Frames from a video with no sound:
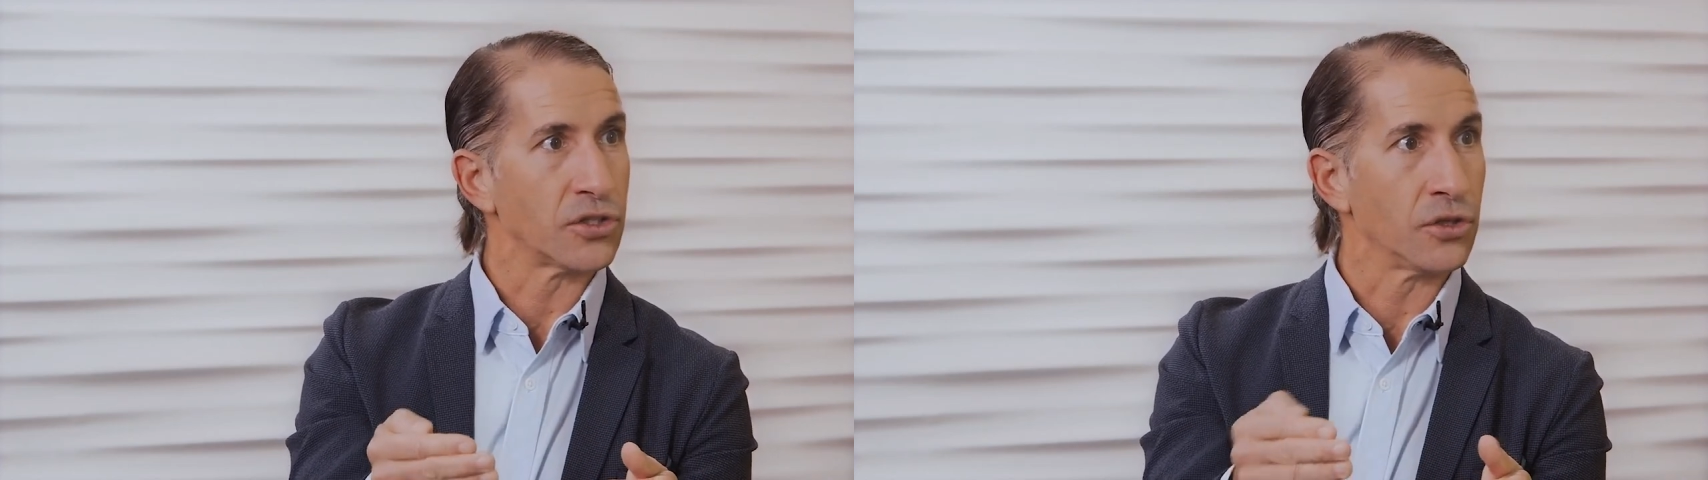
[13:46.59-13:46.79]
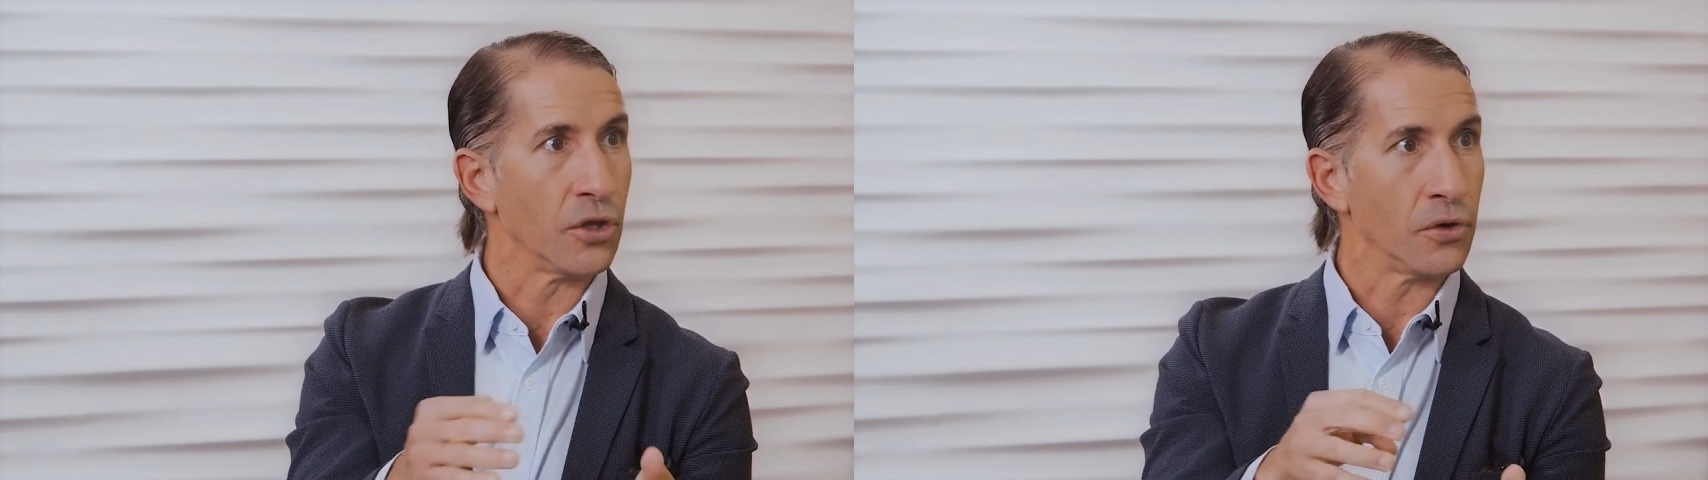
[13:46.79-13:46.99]

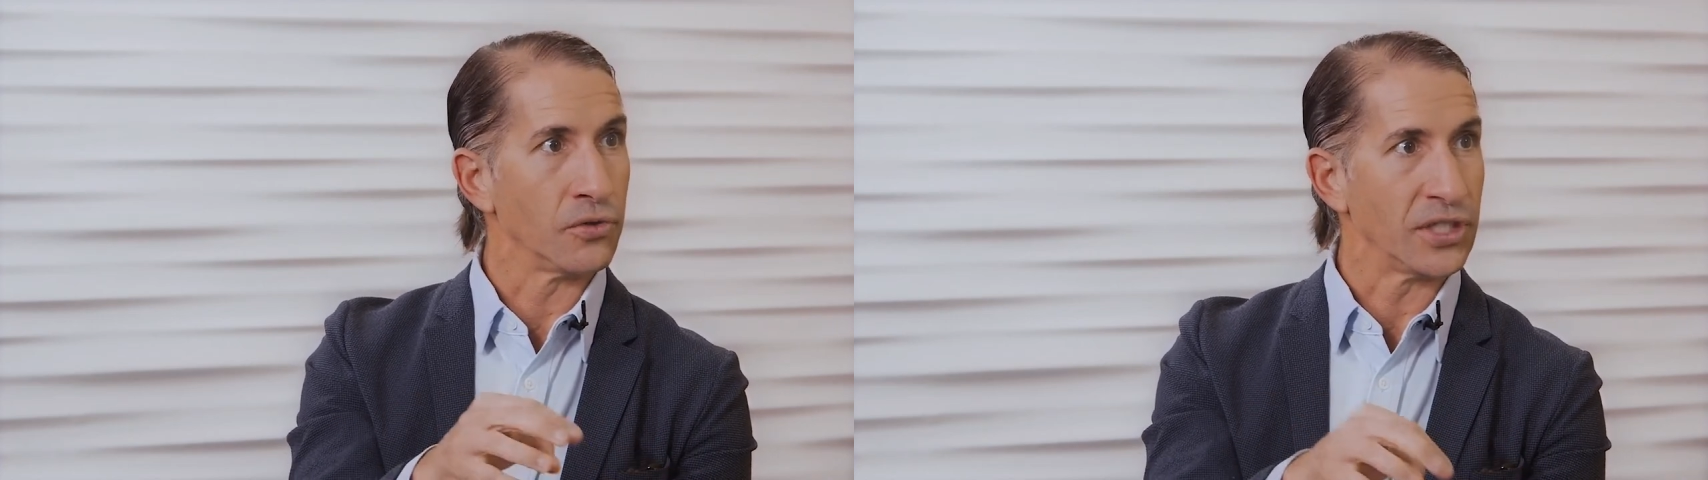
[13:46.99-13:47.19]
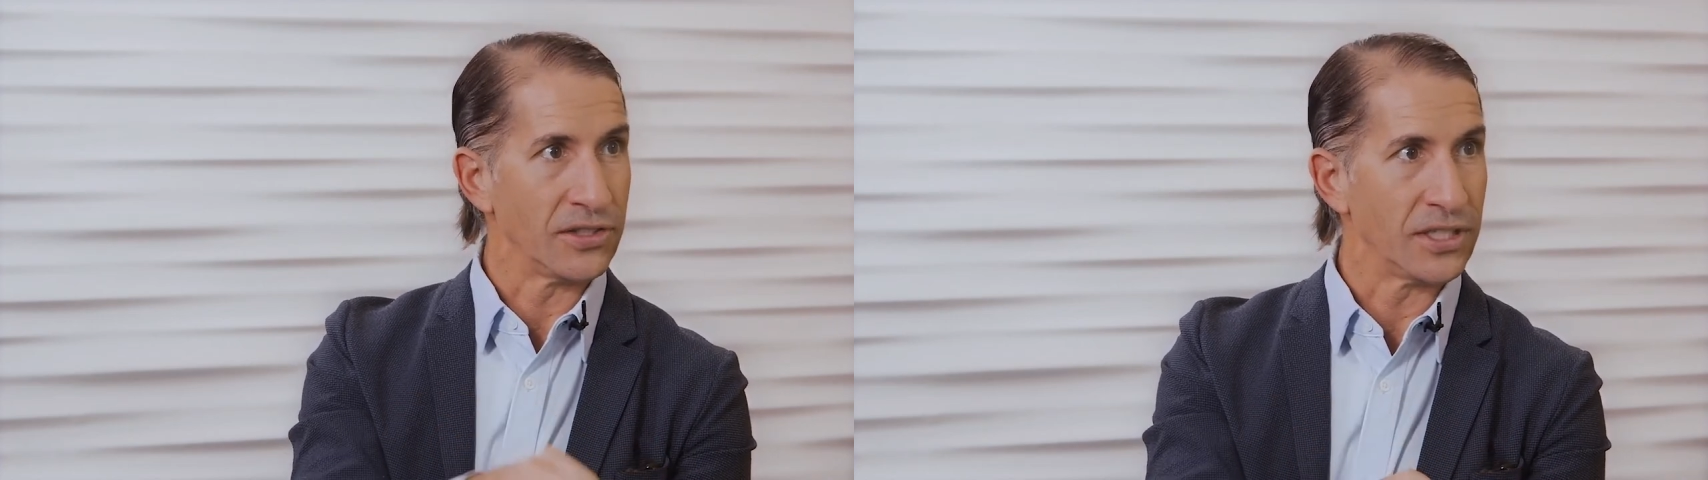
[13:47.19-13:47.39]
to those
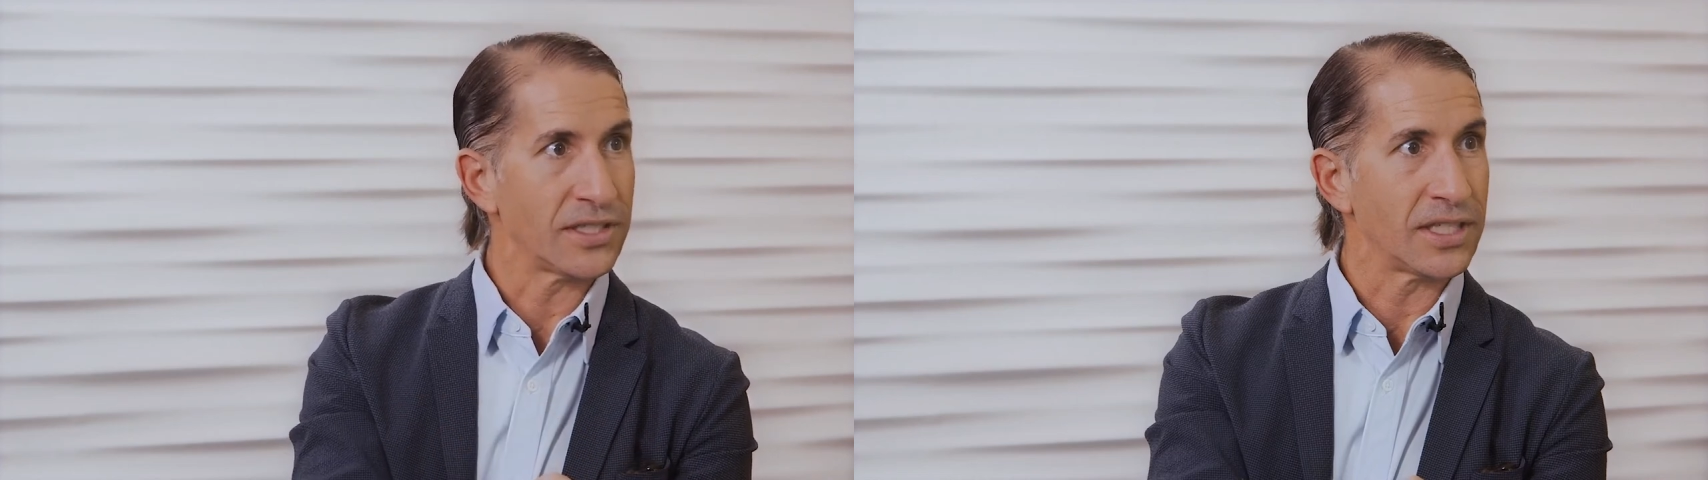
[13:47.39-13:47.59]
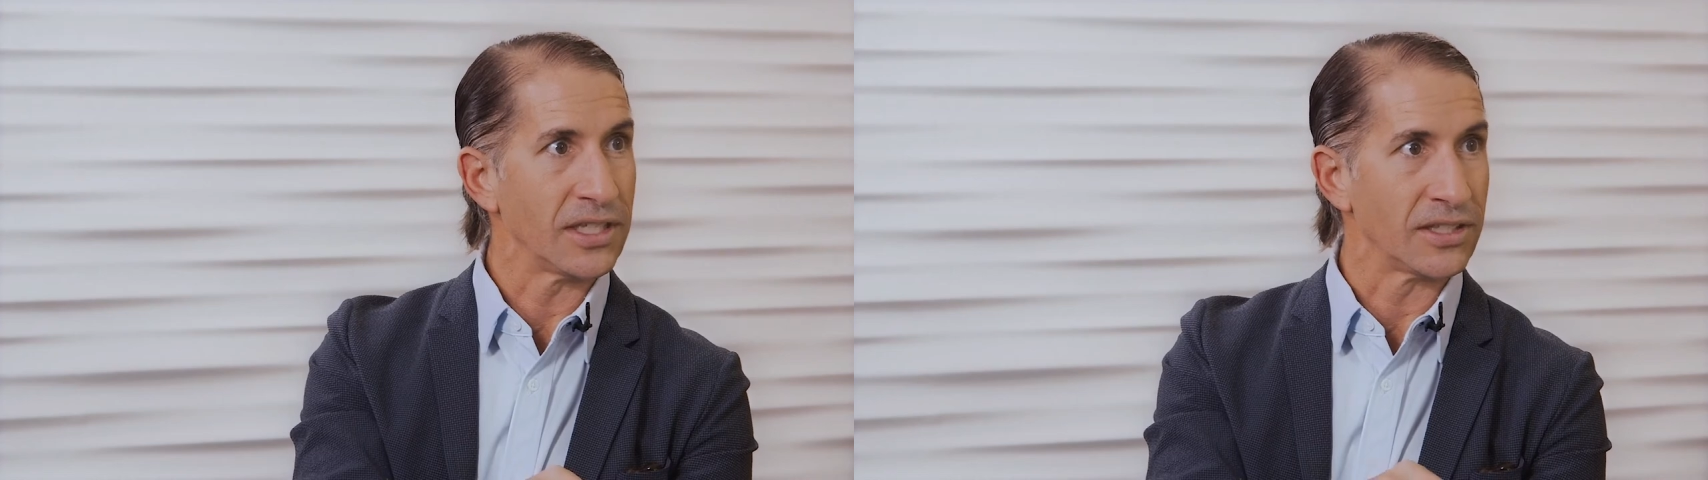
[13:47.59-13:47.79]

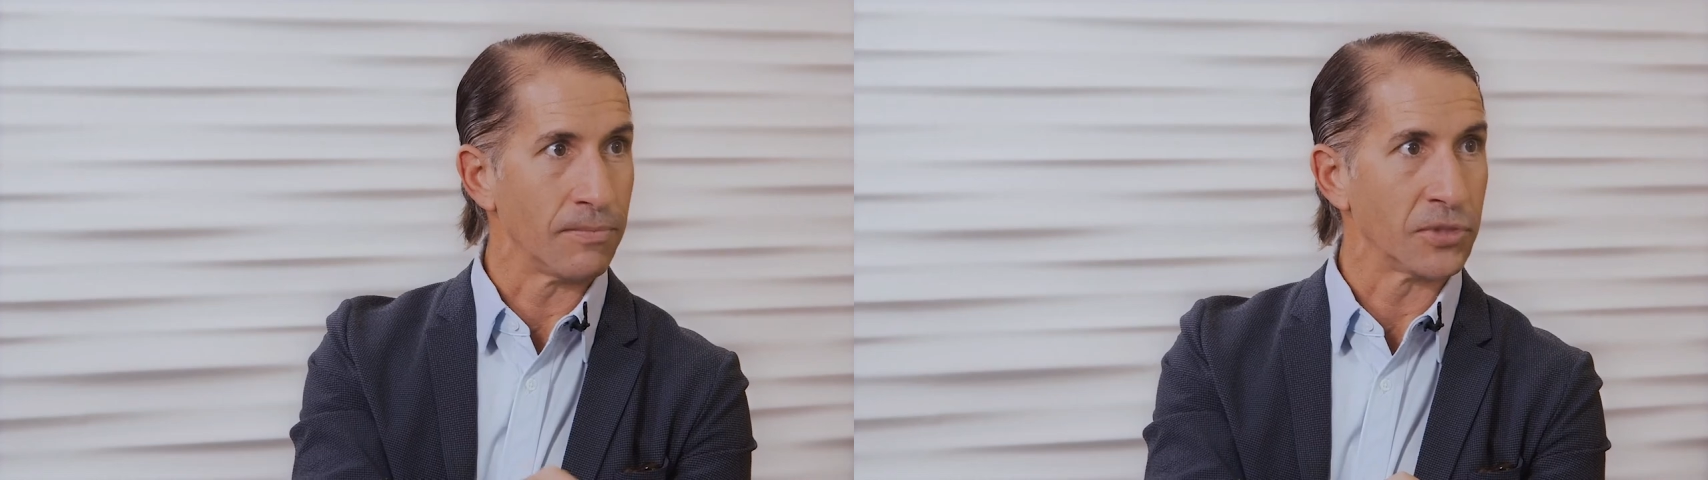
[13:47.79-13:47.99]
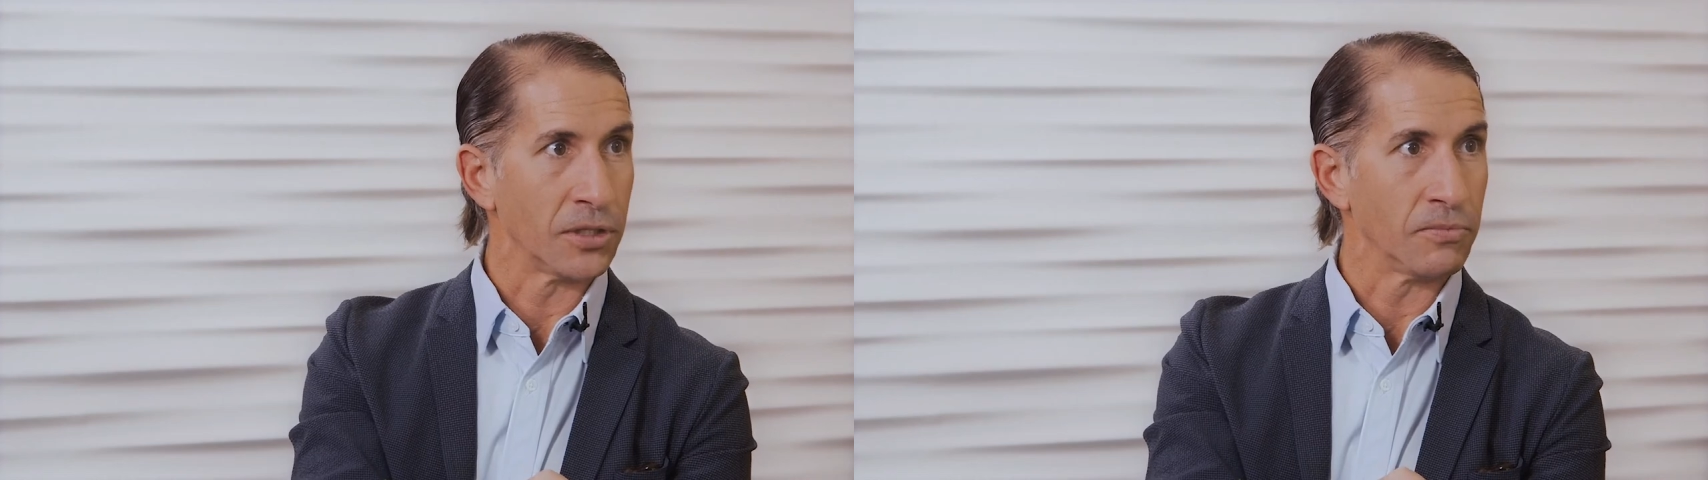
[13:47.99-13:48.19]
existing
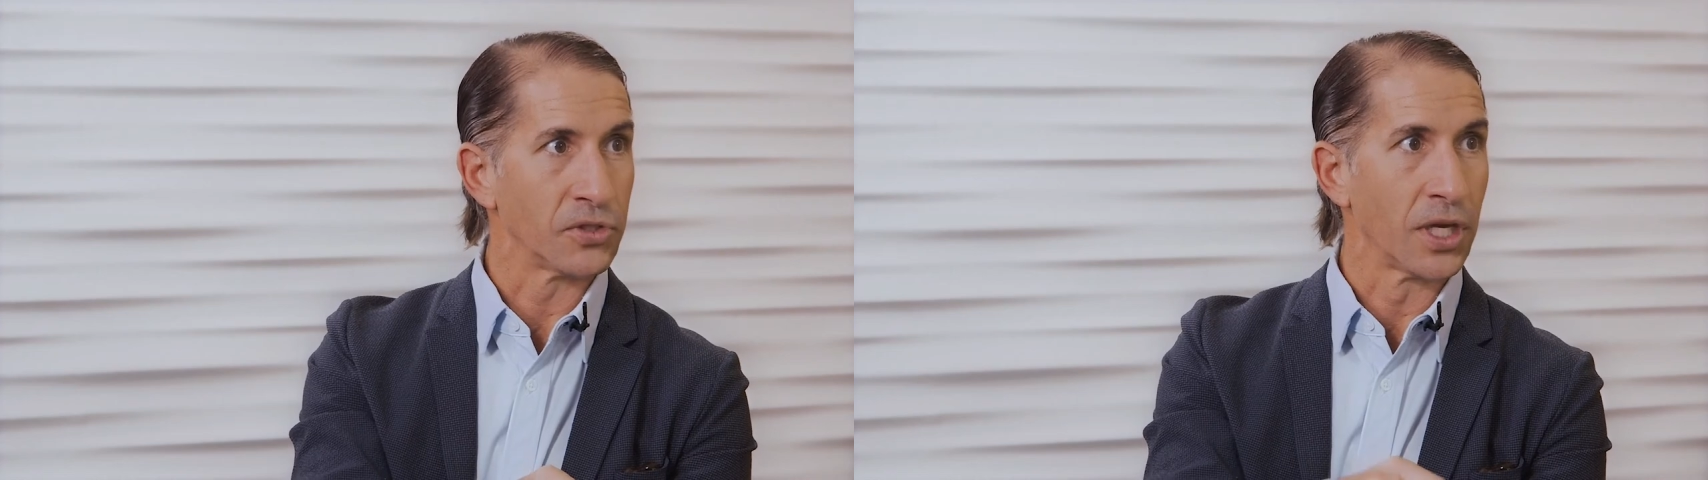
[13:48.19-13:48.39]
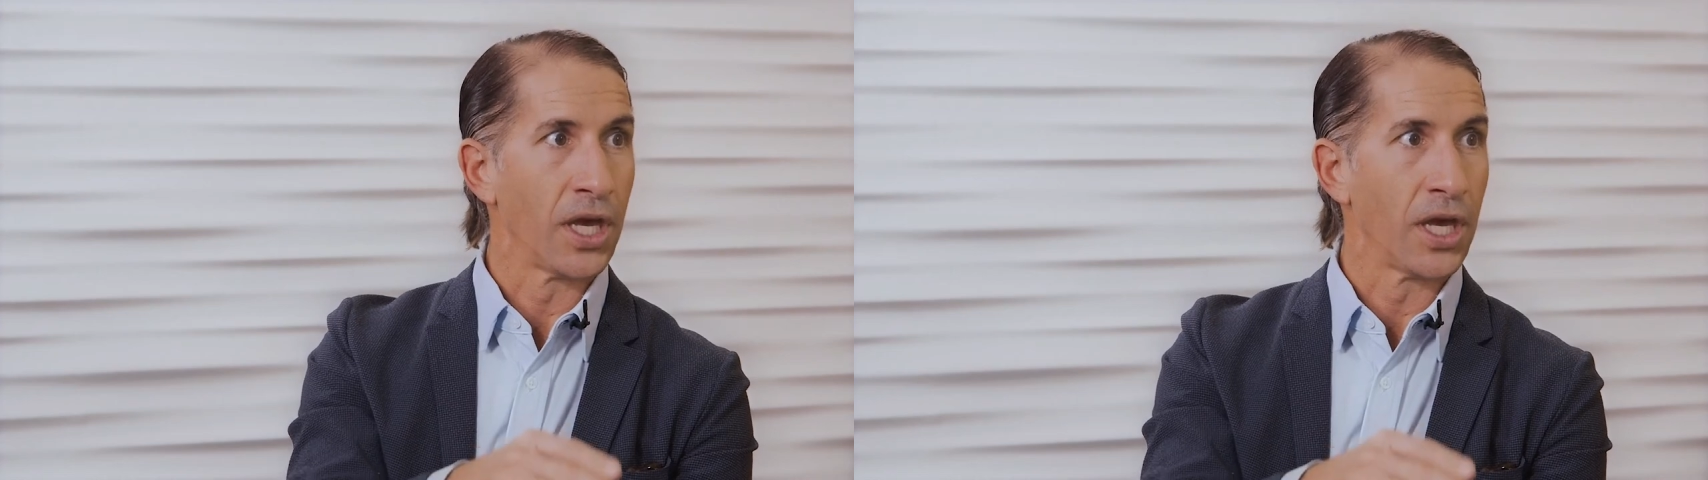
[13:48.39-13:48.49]
symptoms,